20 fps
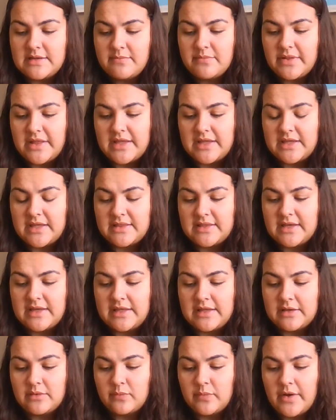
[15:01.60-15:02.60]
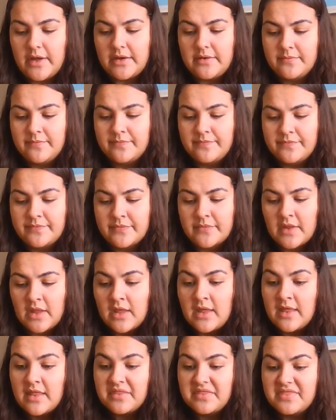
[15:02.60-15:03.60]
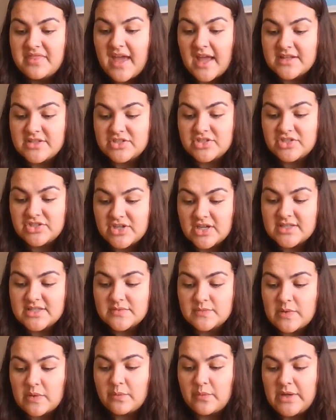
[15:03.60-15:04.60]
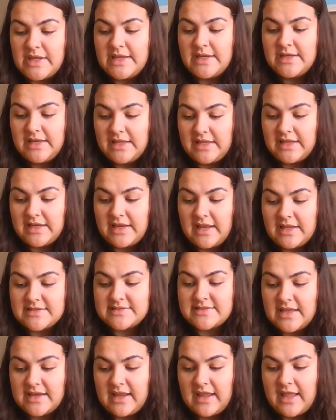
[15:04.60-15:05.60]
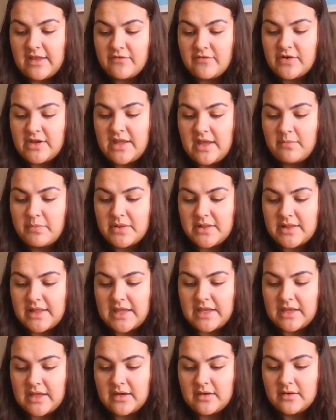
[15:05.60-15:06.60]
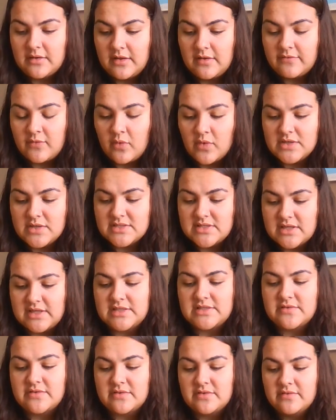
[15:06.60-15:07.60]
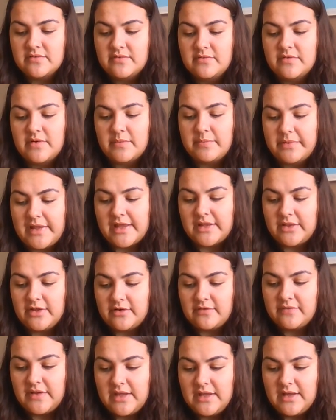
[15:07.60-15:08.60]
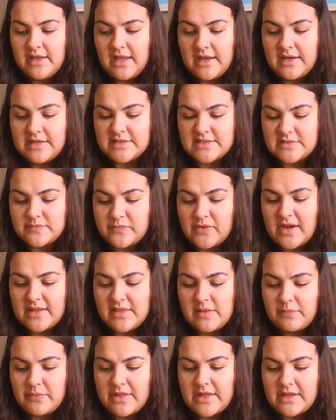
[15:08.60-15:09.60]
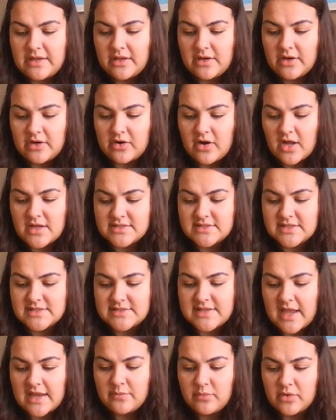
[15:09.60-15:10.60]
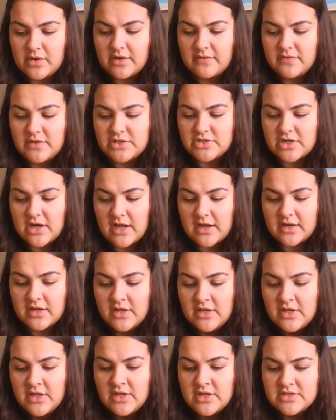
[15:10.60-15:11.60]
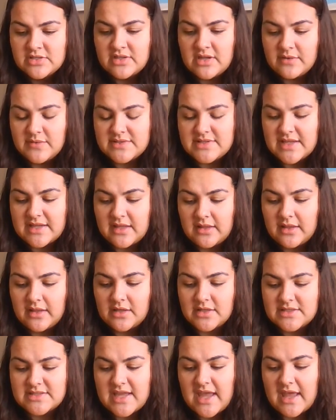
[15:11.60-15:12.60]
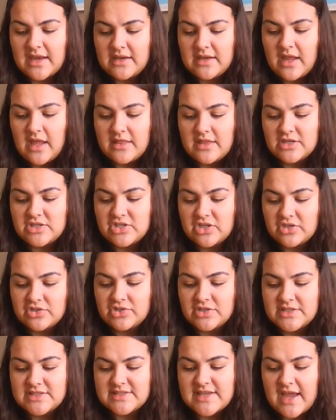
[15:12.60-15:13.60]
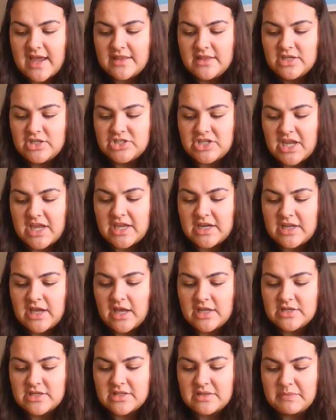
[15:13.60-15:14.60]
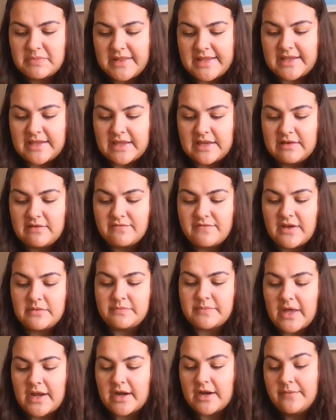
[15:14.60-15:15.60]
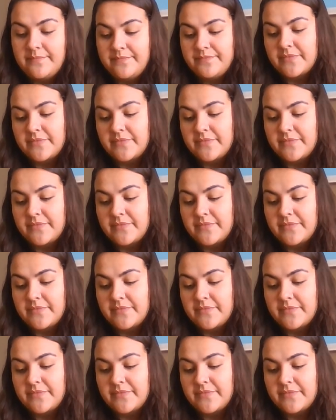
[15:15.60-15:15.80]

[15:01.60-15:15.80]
blanket that he had won. That's just what we need, said Avery, a blanket. Of course it is, replied Lurvy, and he spread the blanket across the sideboard of the truck so that it was like a little tent, and the children sat in the shade under the blanket and felt better.